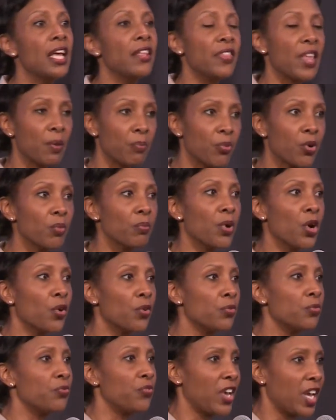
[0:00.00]
that
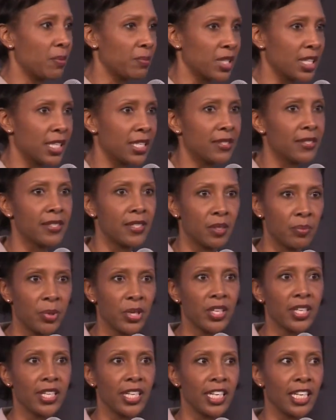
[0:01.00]
promote family
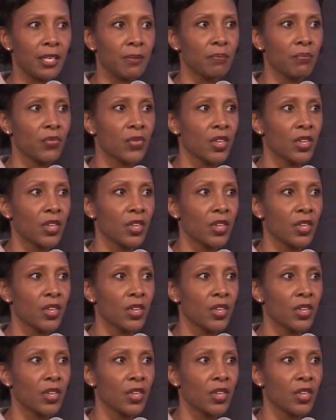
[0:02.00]
stability.